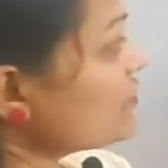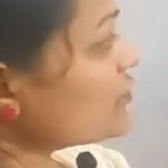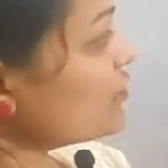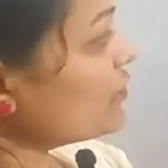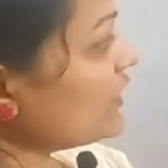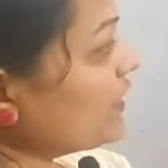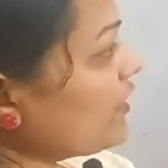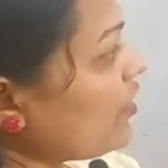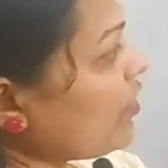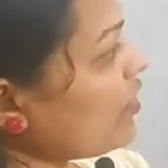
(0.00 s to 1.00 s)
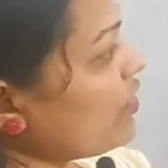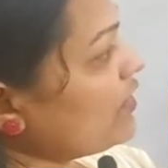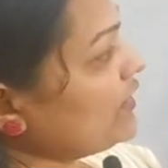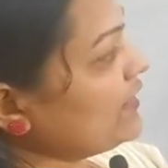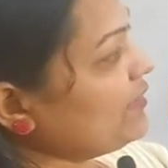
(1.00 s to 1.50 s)
are storing
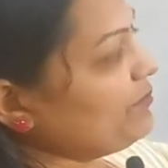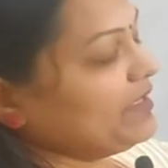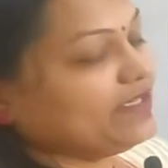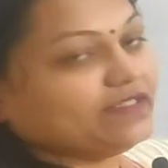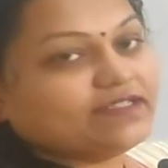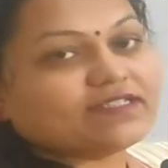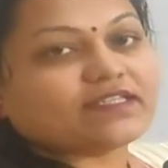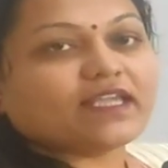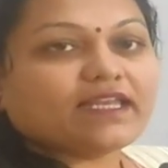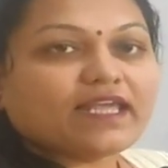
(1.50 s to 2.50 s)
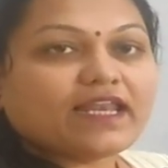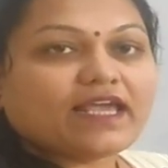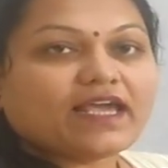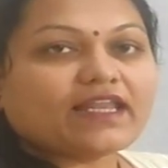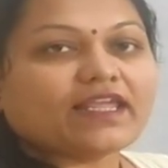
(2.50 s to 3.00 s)
all elements in
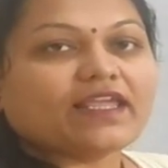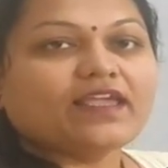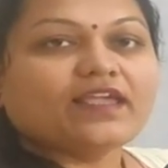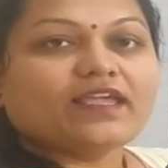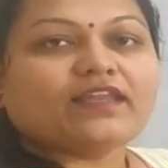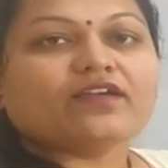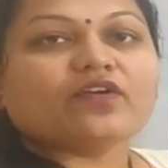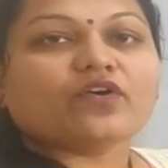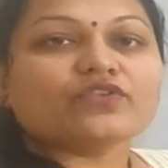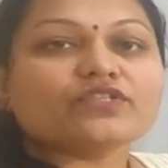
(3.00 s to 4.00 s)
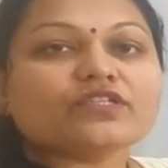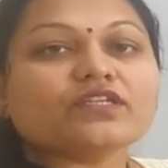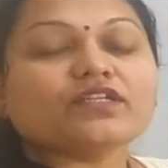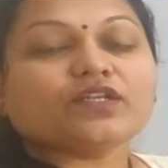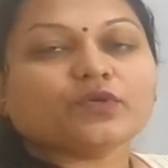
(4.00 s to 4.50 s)
an array in a
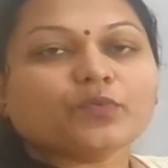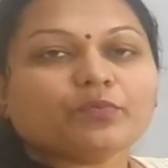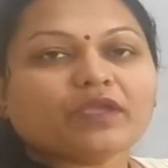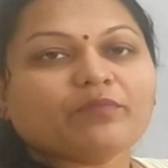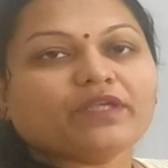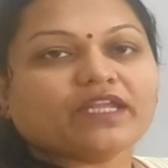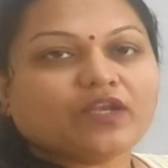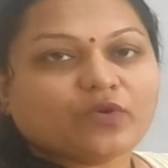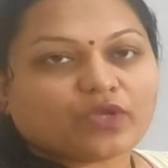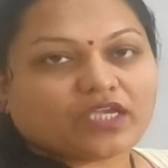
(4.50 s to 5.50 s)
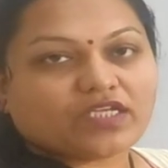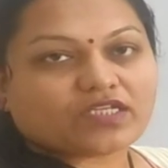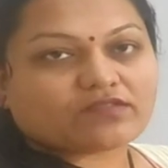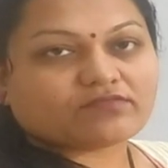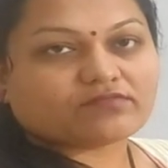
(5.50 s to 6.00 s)
consecutive memory
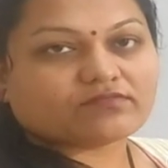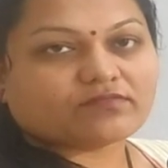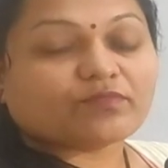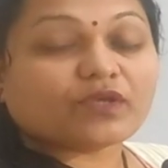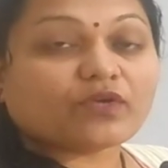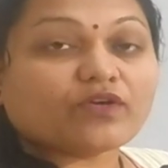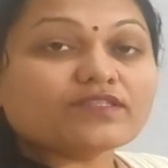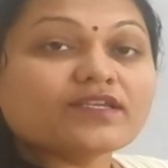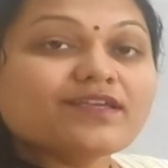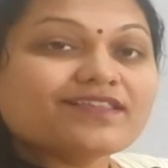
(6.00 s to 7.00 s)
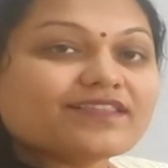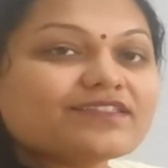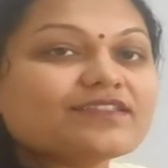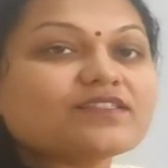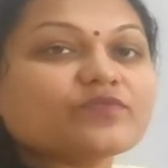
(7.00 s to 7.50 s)
location, because
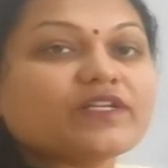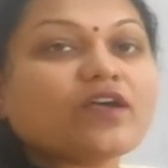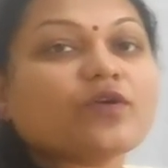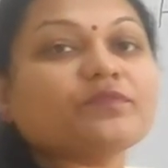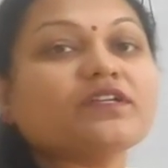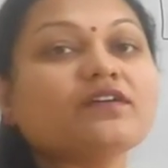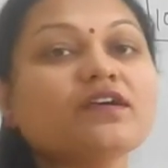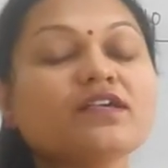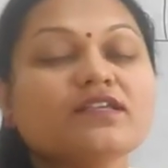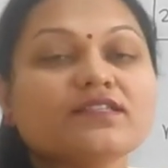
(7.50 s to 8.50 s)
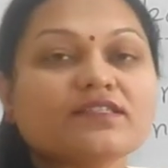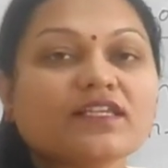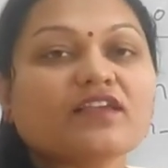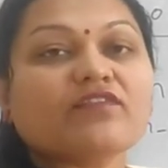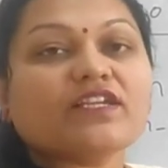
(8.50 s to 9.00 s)
this is one of the
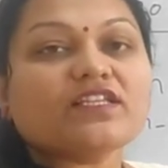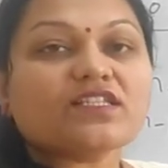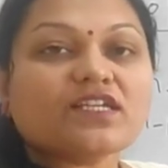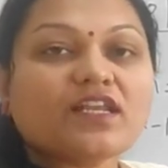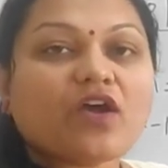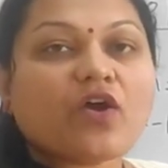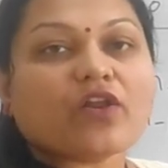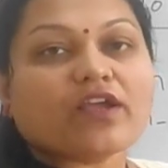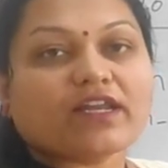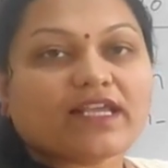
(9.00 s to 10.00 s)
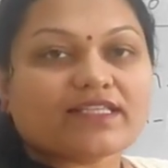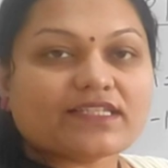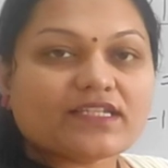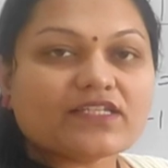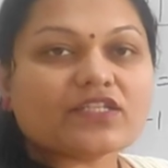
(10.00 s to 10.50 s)
sequential
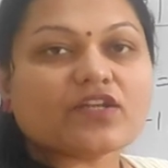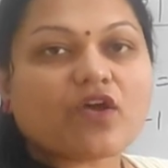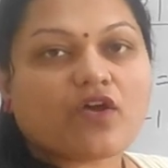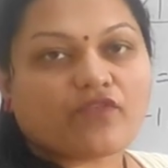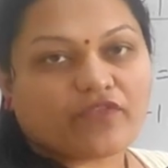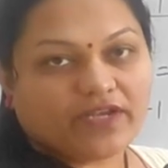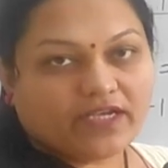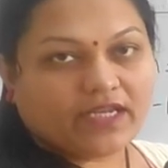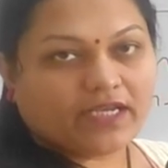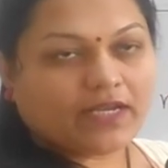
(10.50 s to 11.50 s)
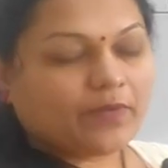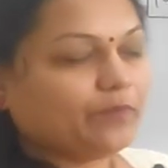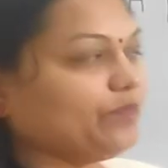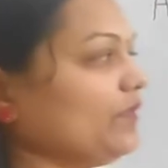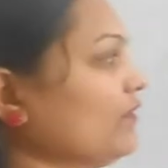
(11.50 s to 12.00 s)
organization of an
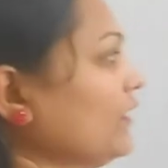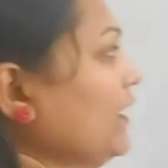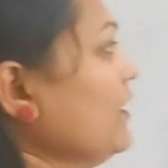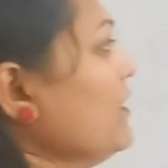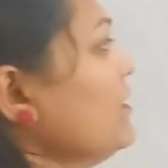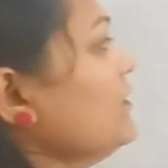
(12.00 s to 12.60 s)
data. Okay,